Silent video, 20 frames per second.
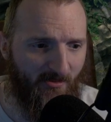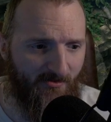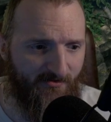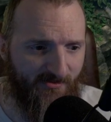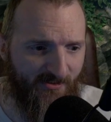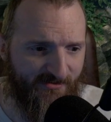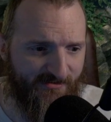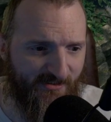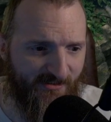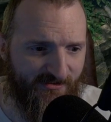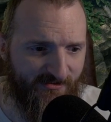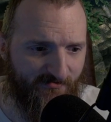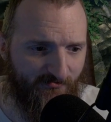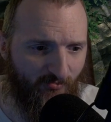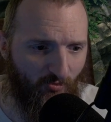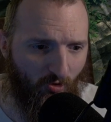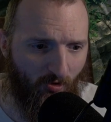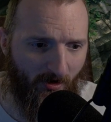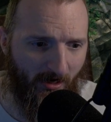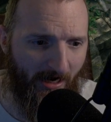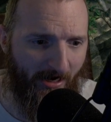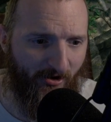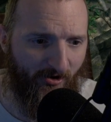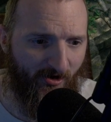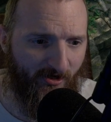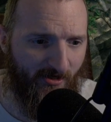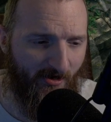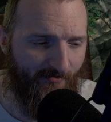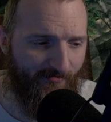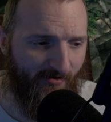this is more
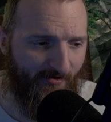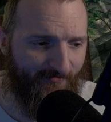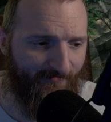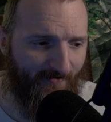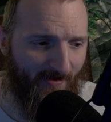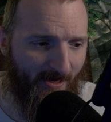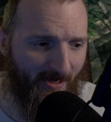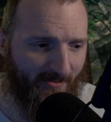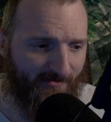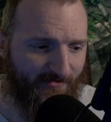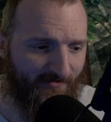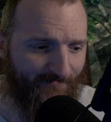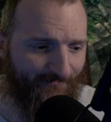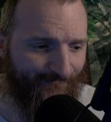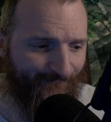Area of Effect.